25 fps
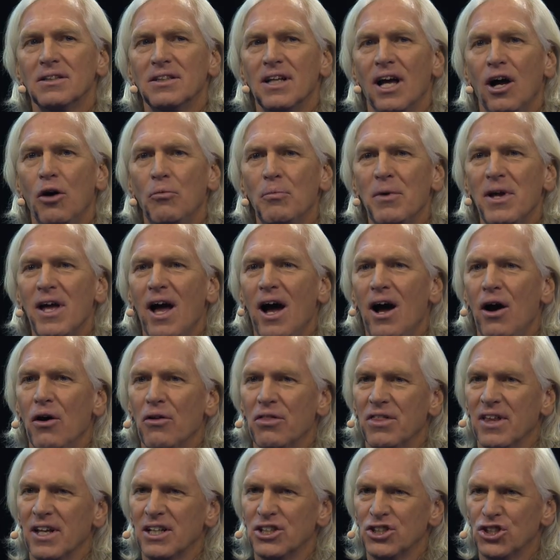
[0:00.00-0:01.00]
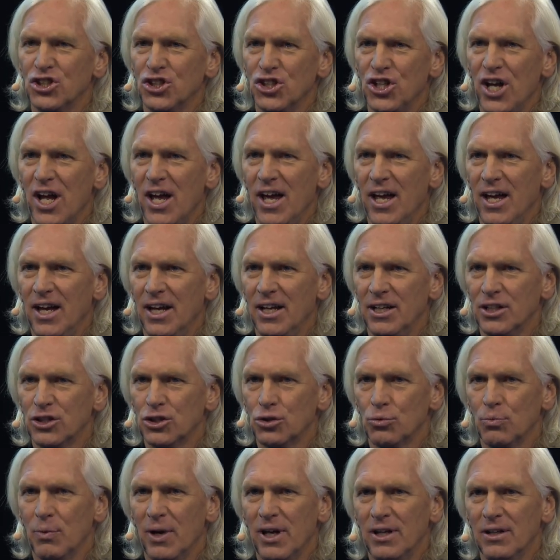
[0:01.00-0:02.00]
tell me how things
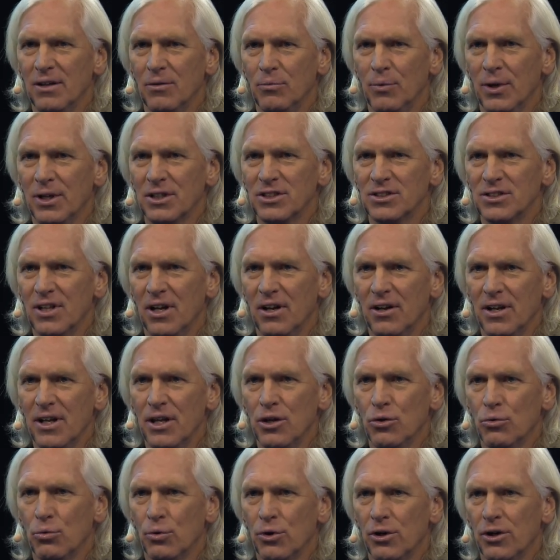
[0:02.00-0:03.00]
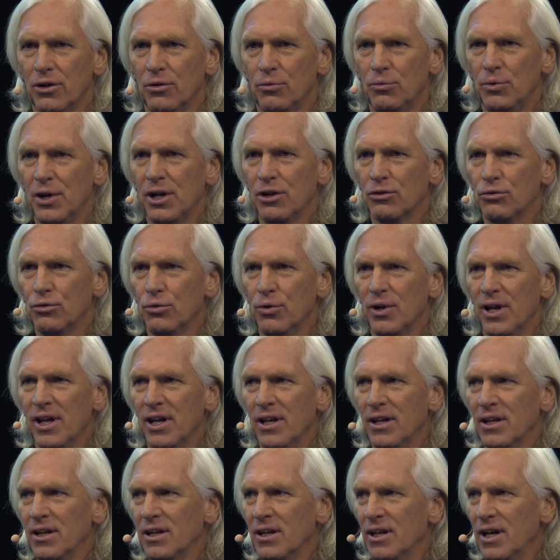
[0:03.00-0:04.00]
changed when, when suddenly you were
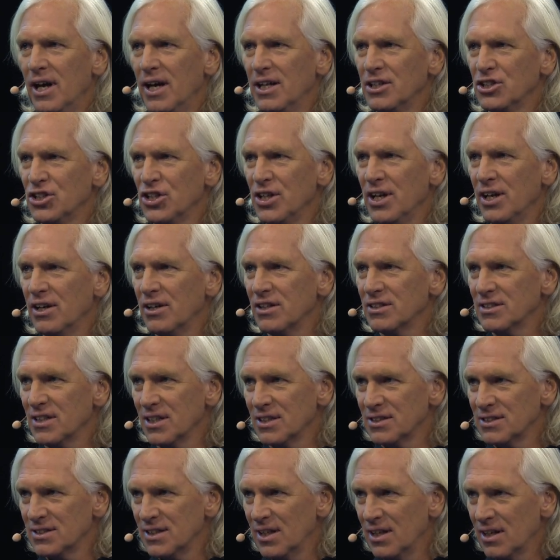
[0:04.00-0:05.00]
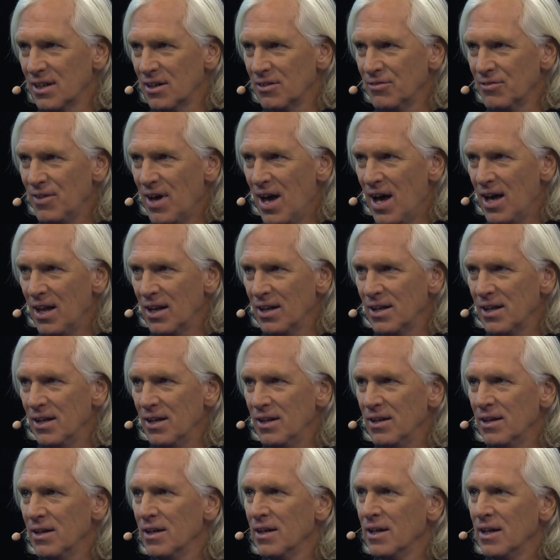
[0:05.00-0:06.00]
recruiting engineers in Silicon
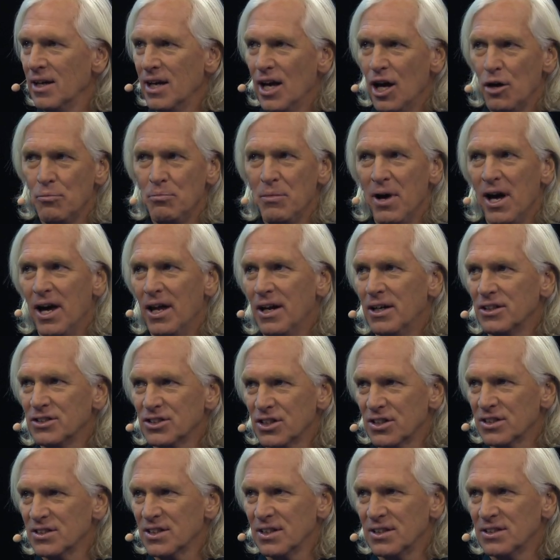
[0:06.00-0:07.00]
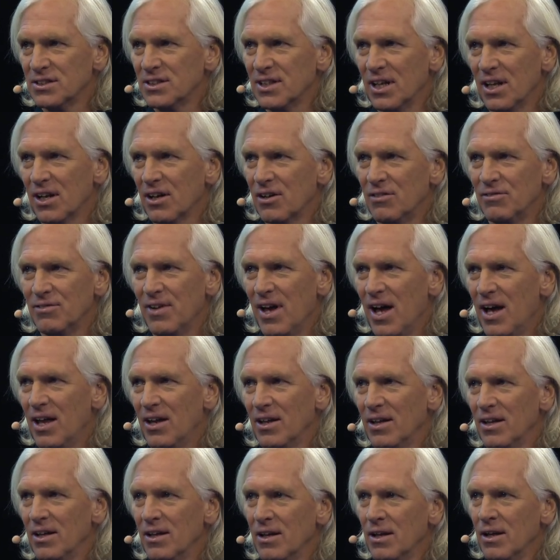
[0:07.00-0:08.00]
Valley and managers in Silicon
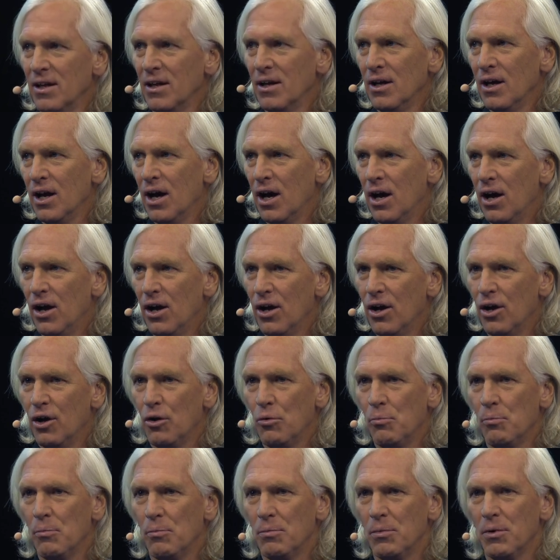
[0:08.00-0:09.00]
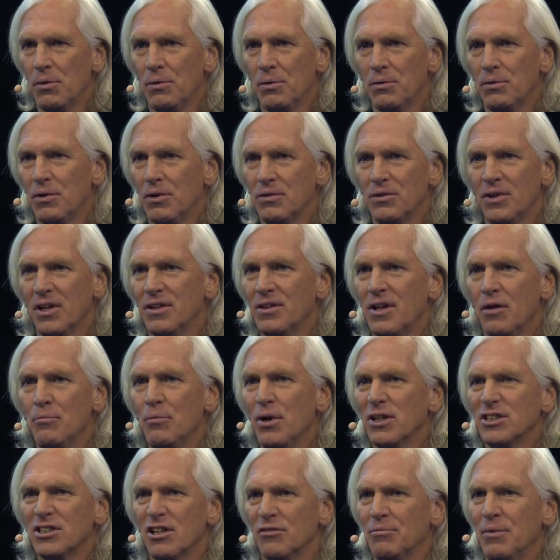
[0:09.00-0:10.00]
Valley. Um, th th there
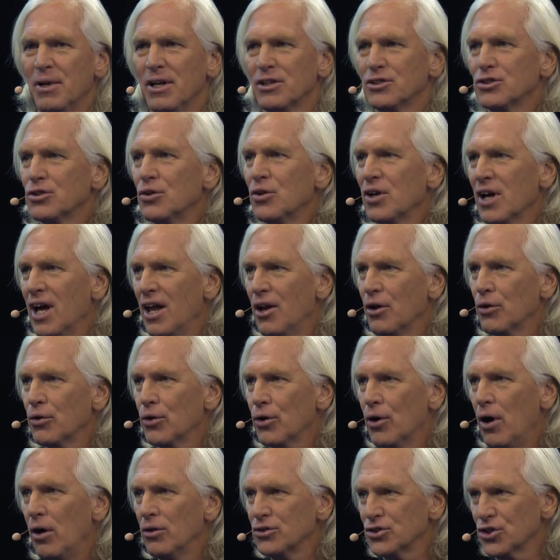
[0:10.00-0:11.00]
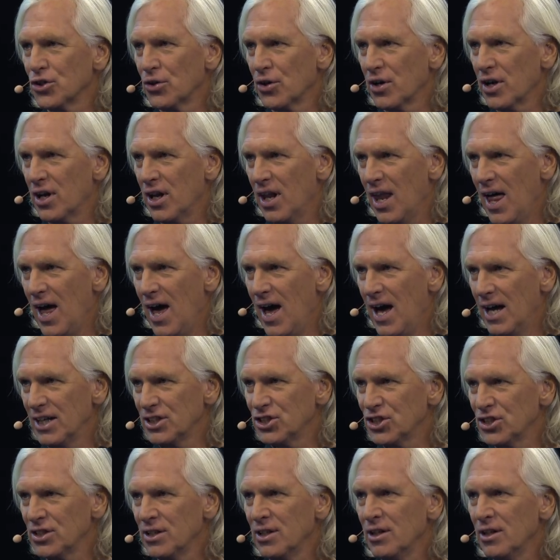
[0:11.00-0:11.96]
must have been a certain kind of culture clash